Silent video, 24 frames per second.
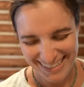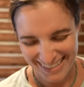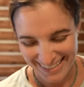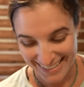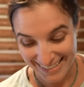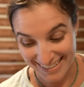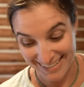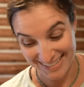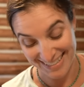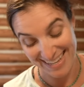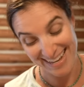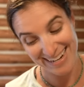
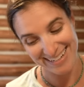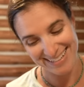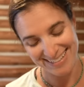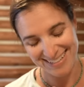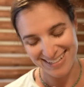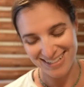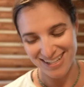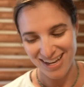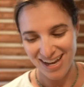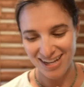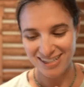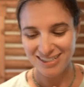because that is a
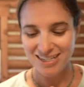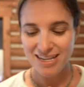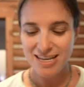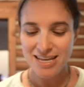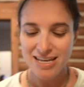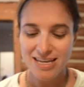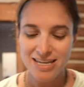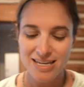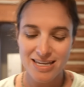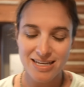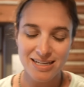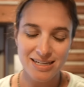lot,
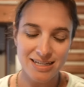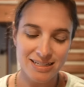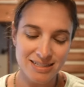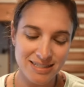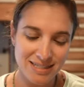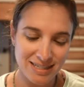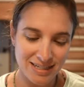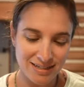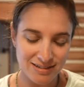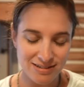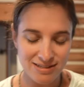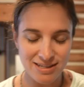
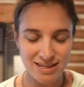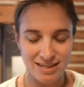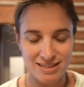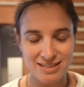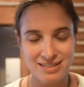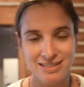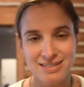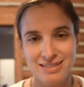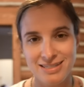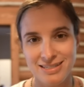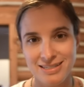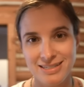consider
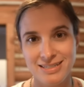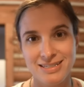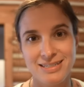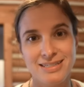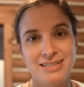this.